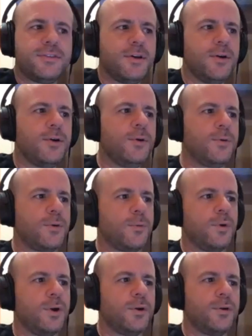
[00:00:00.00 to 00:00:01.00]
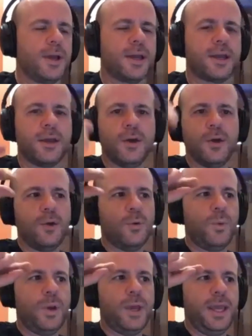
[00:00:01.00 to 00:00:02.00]
So, real quick,
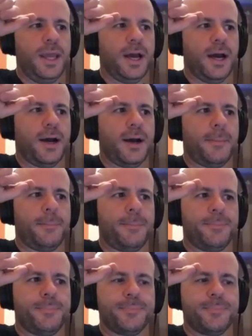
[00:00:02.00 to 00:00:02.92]
we um,